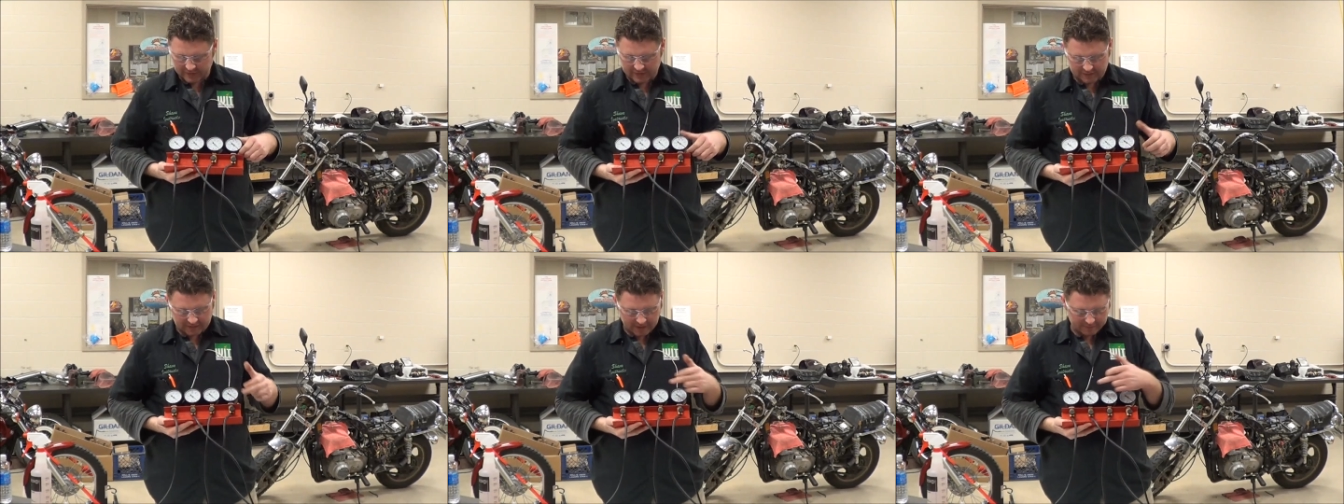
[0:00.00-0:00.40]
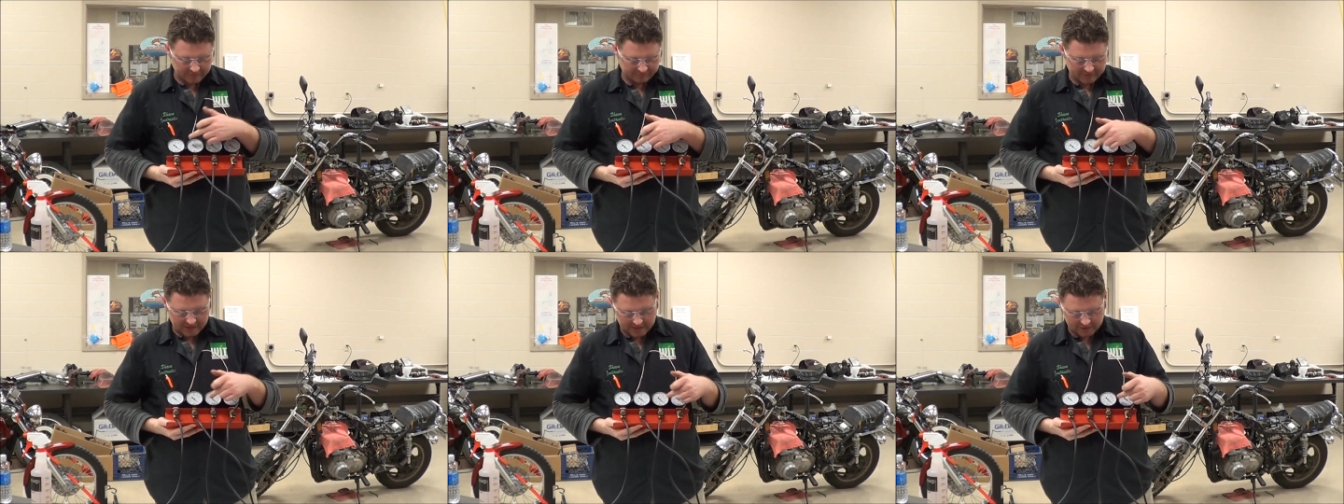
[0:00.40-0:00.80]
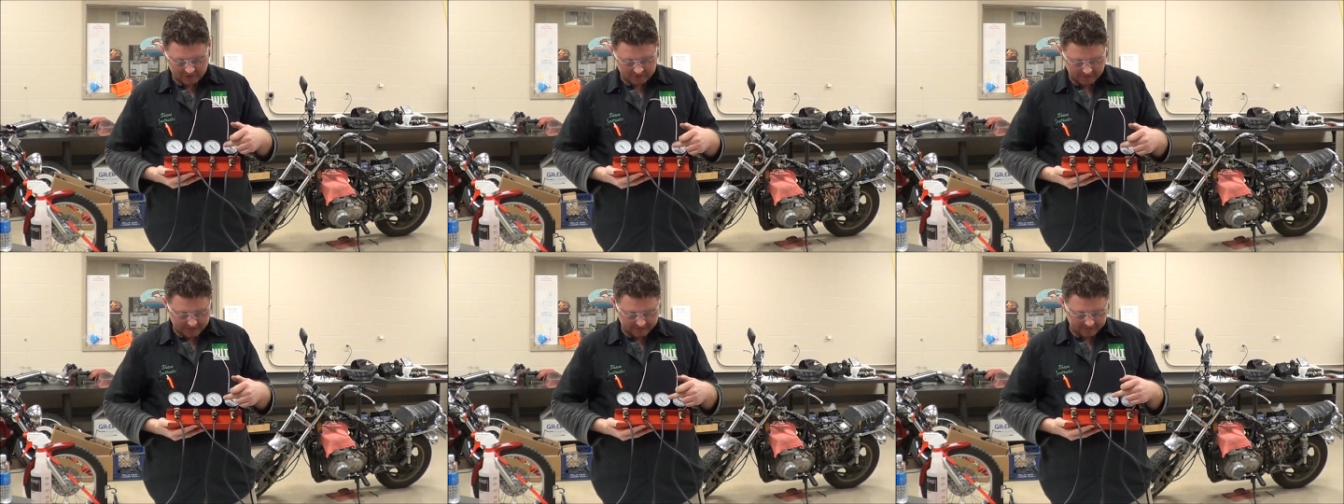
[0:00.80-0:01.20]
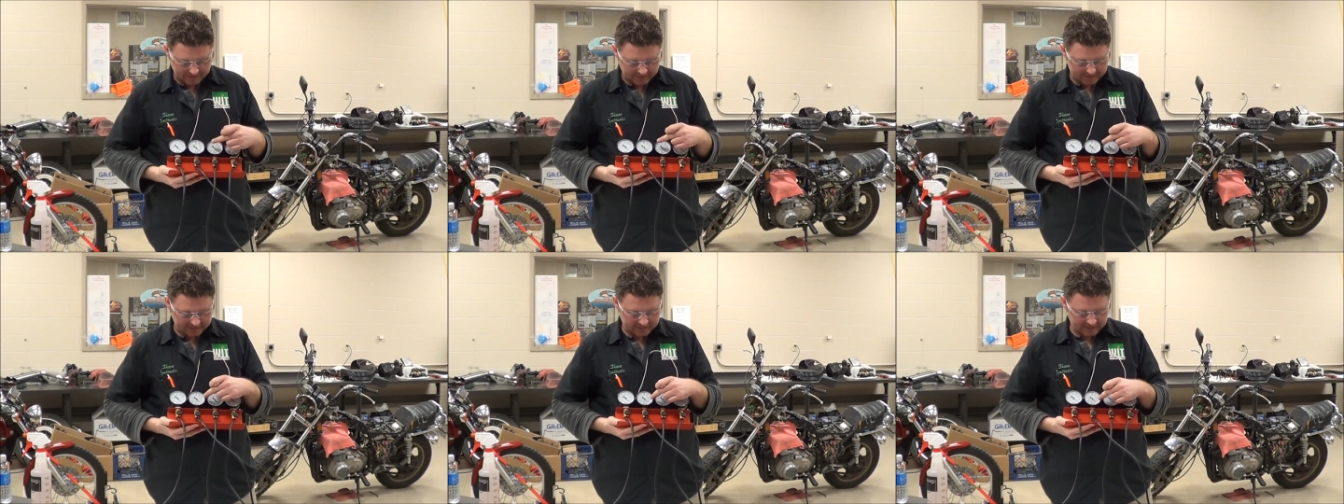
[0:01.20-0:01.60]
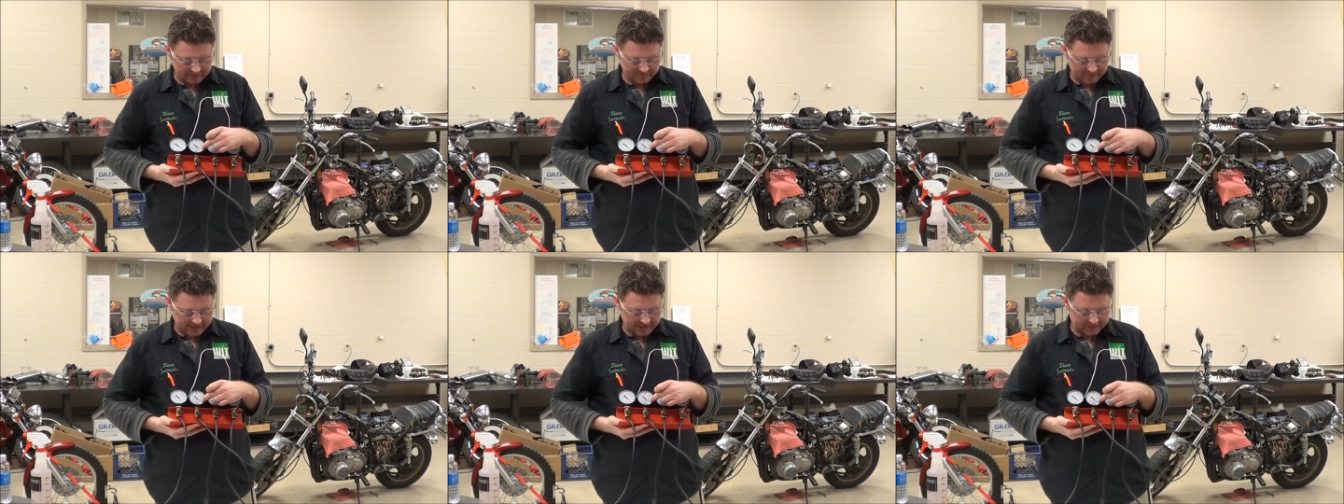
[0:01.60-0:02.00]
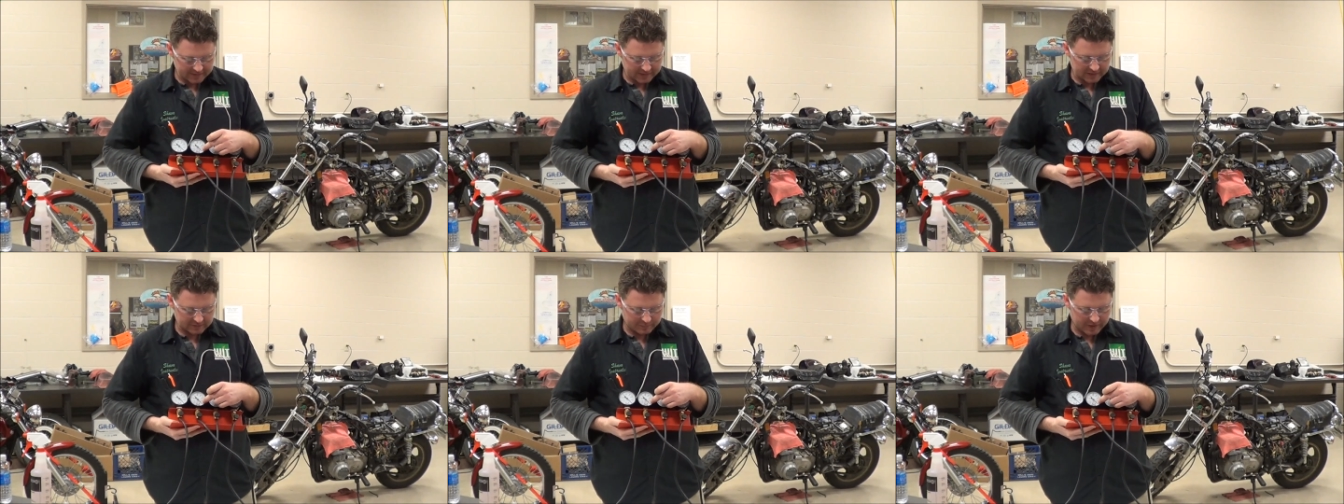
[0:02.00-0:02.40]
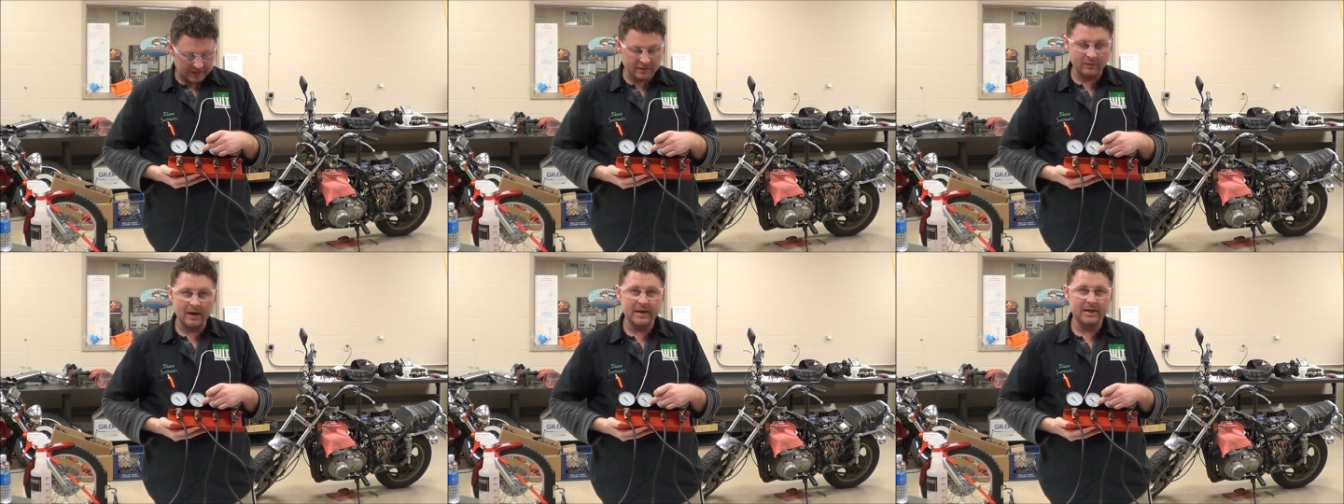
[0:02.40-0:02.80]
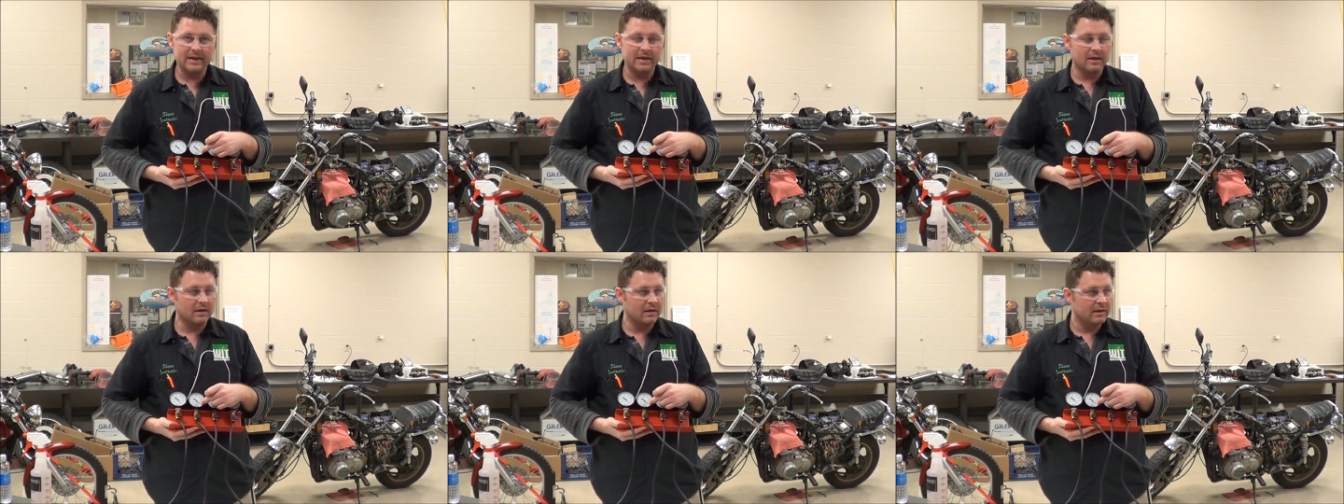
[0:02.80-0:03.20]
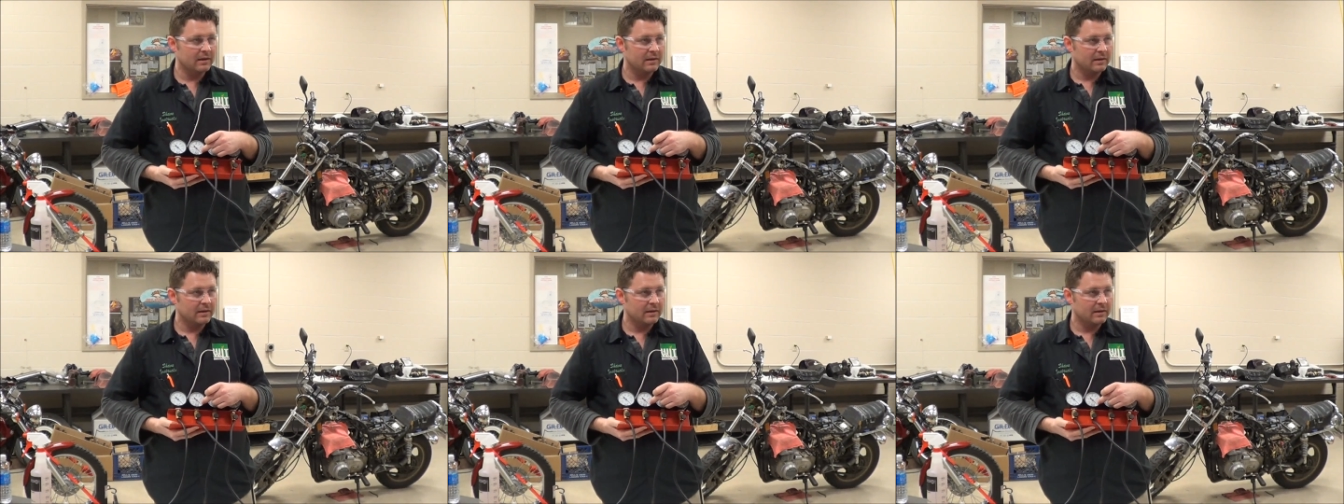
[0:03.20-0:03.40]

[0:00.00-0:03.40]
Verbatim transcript: any type of gauge like this, has this pin right here.